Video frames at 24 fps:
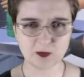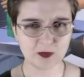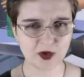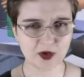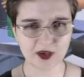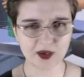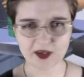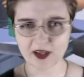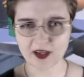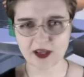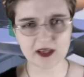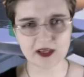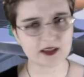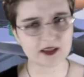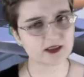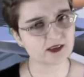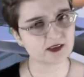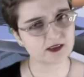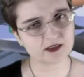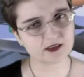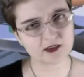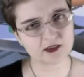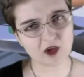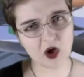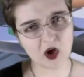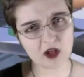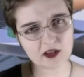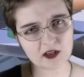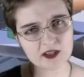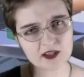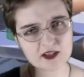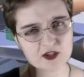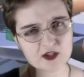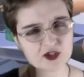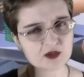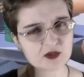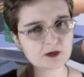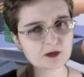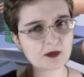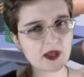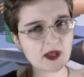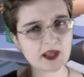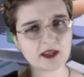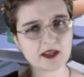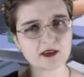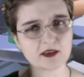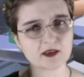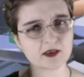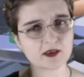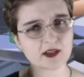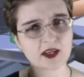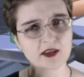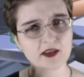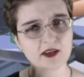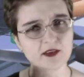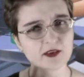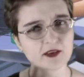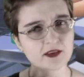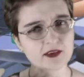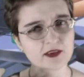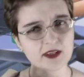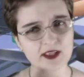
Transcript: connect knowledge and pain together.